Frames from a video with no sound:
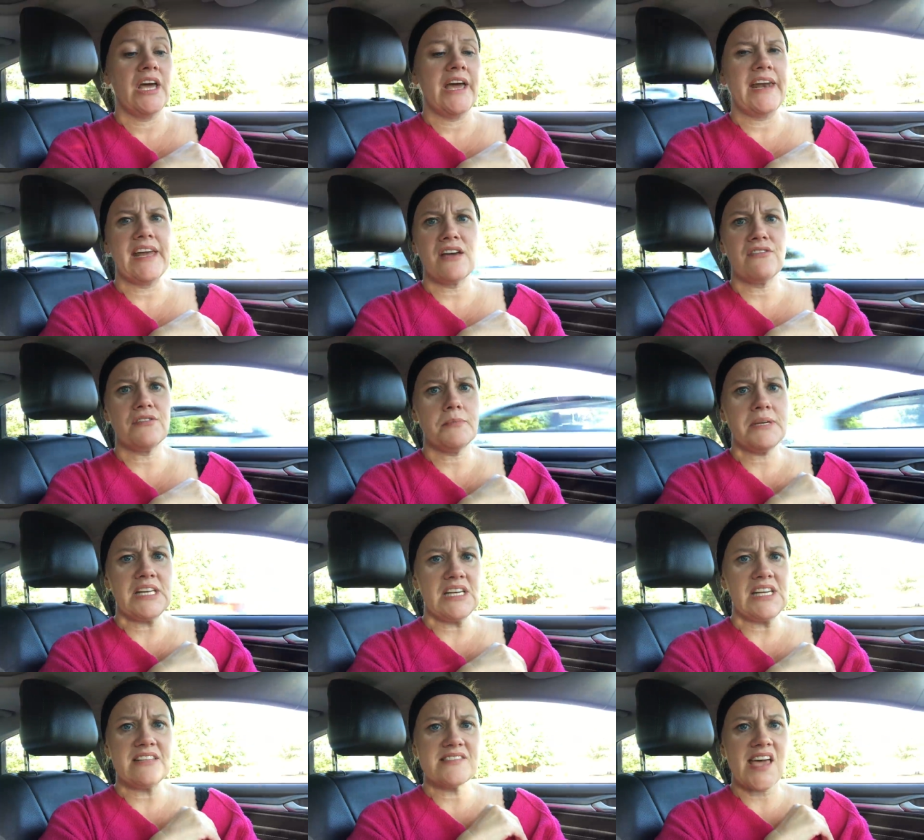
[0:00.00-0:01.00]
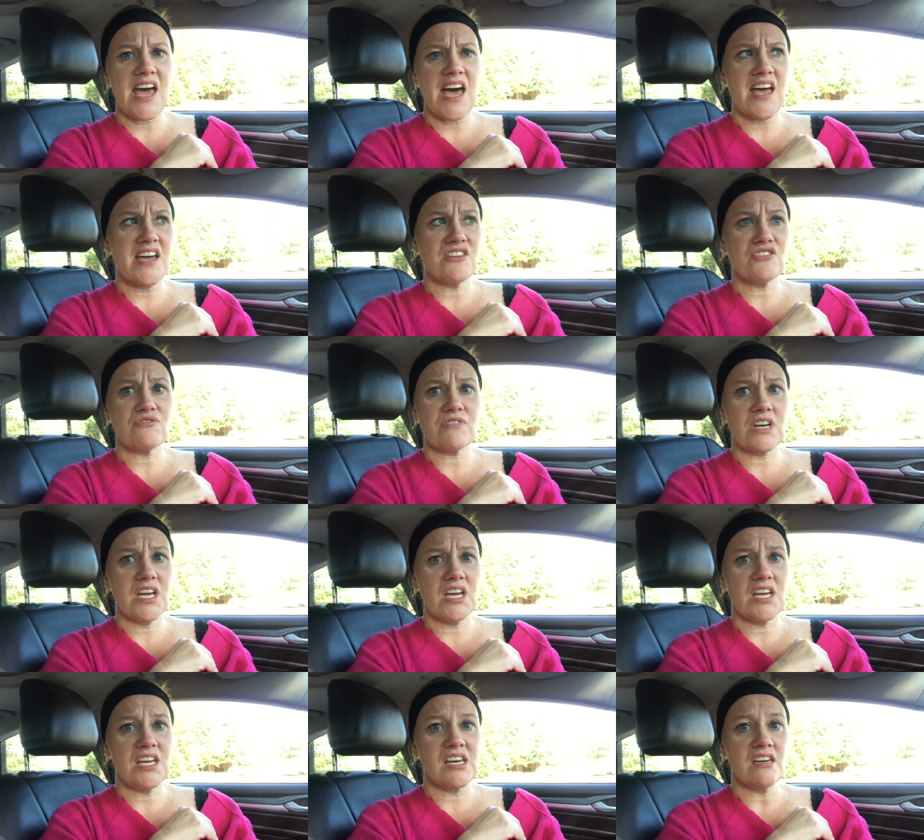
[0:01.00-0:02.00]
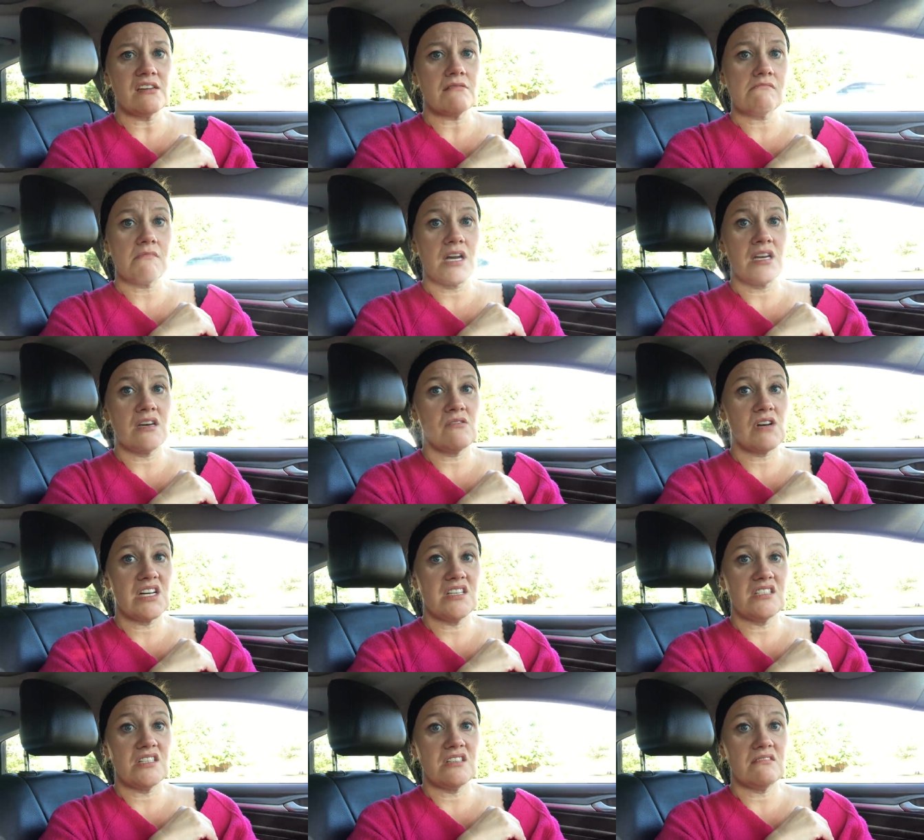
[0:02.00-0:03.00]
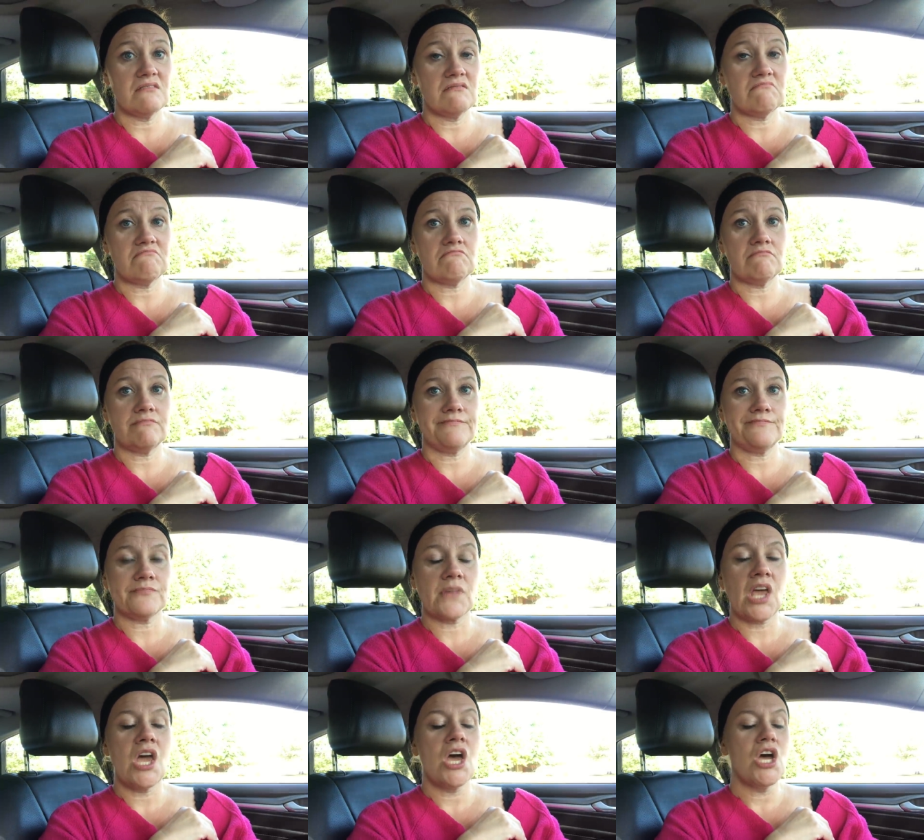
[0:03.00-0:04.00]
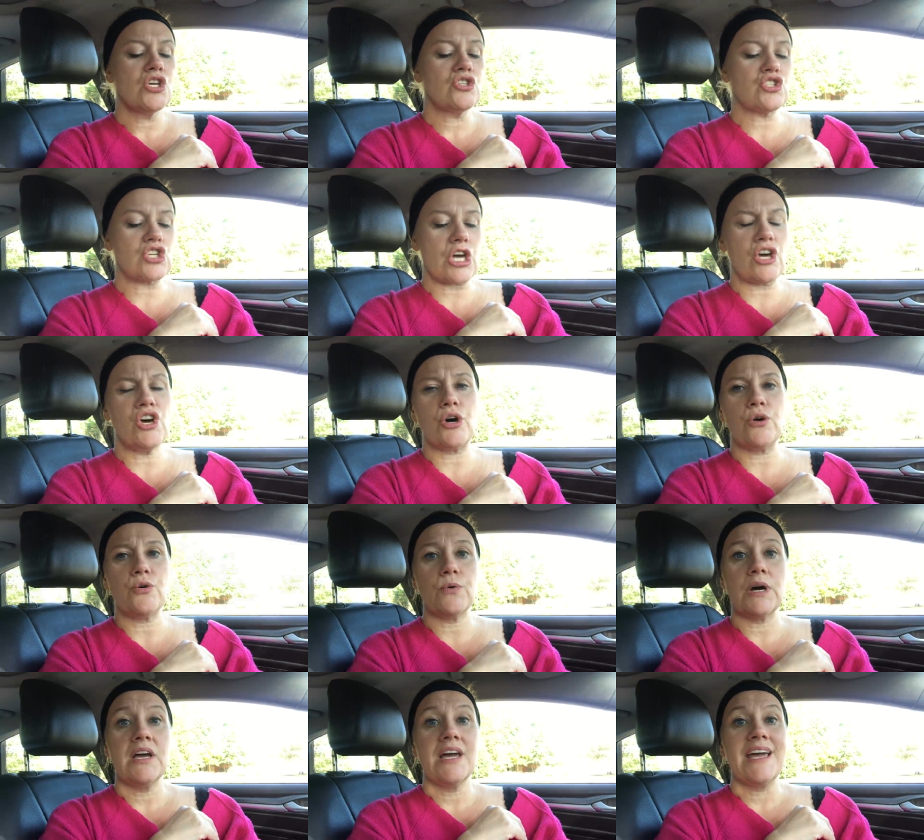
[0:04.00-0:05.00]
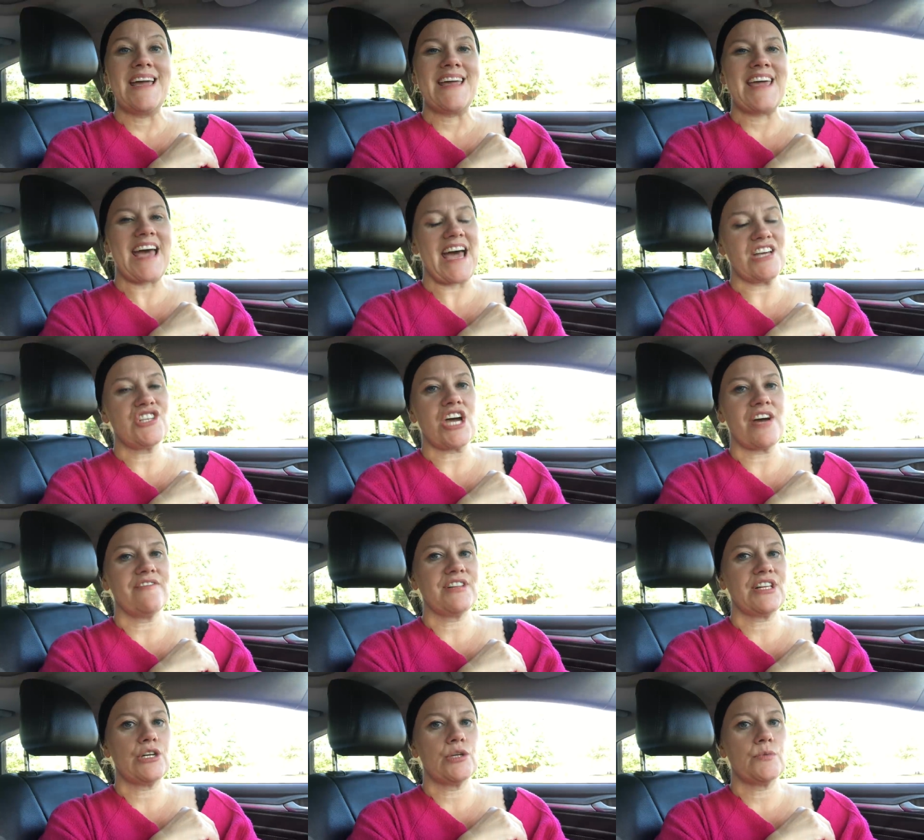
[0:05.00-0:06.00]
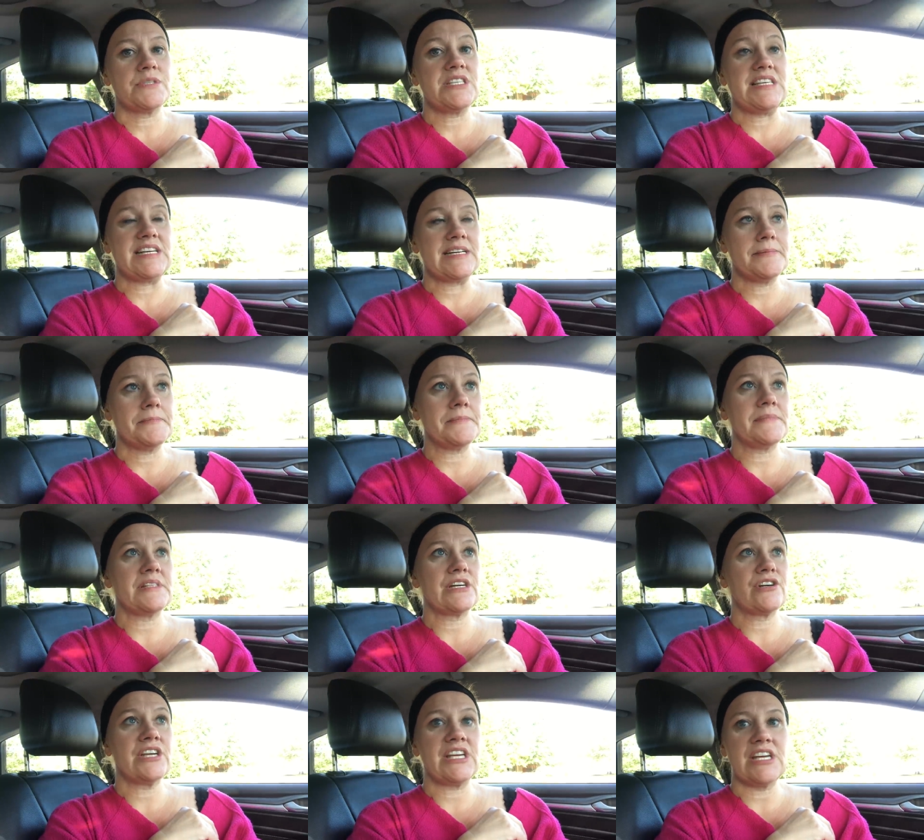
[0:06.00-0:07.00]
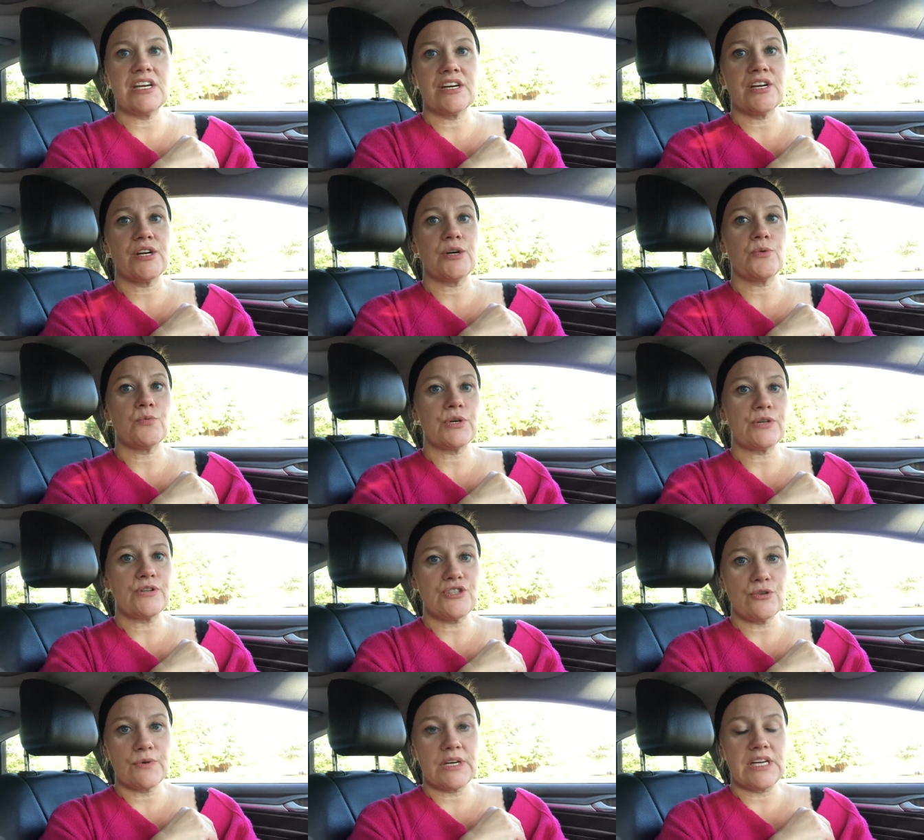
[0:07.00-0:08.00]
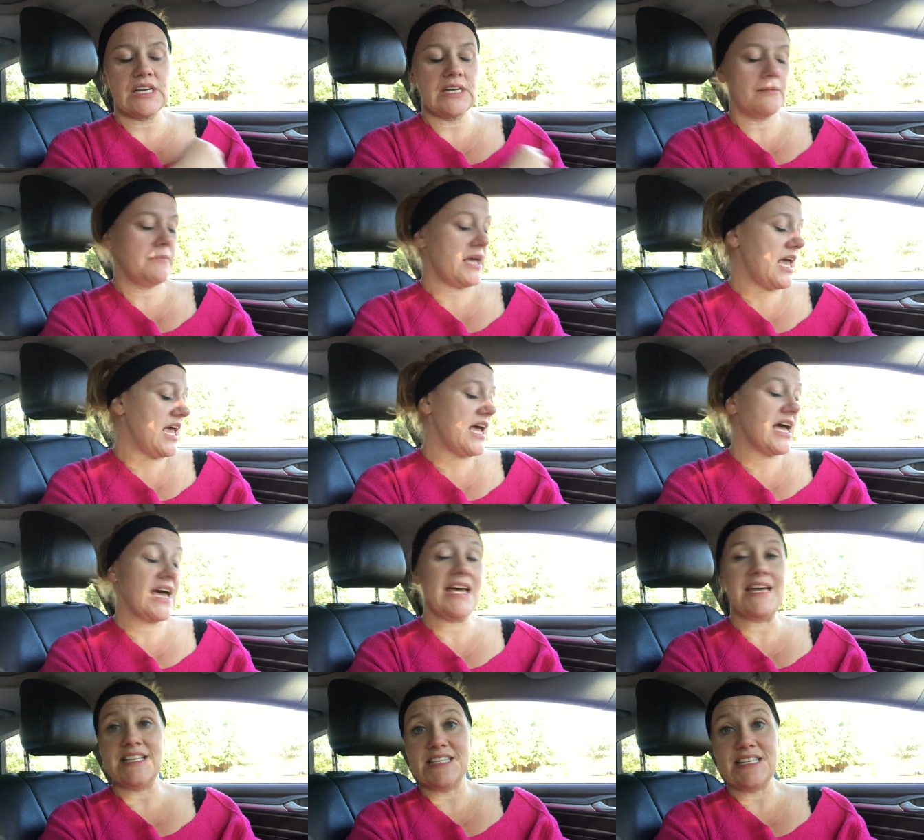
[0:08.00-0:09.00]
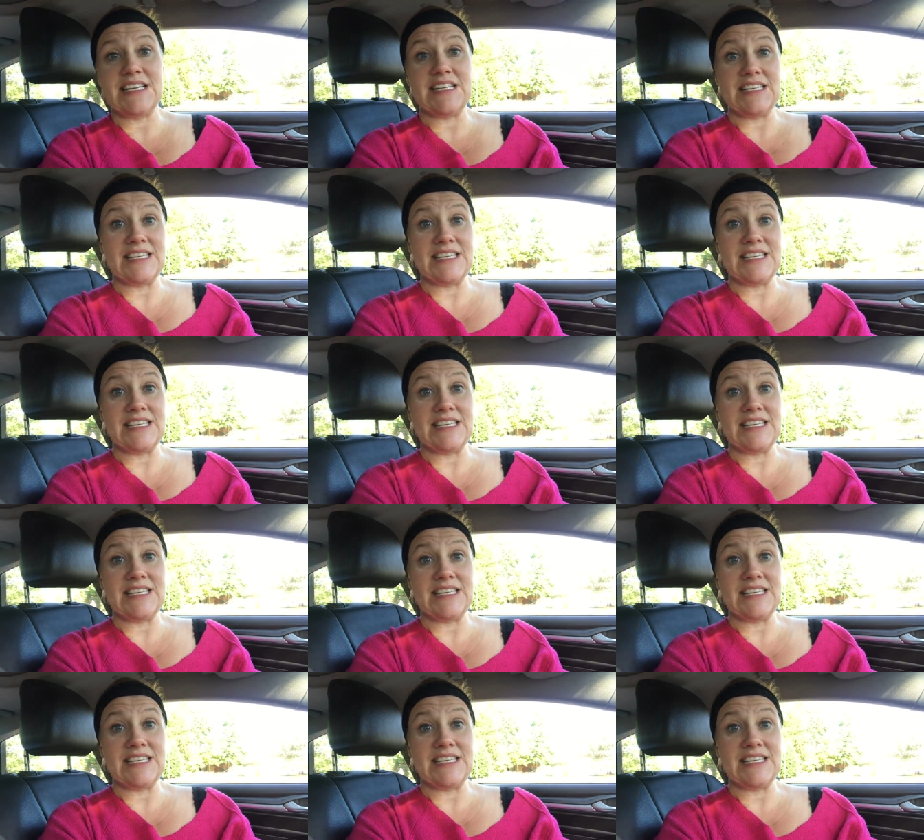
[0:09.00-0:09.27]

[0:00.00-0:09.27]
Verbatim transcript: and everybody needs cash, right? I know I do. So cash envelopes, yep, they're here, we're doing them, and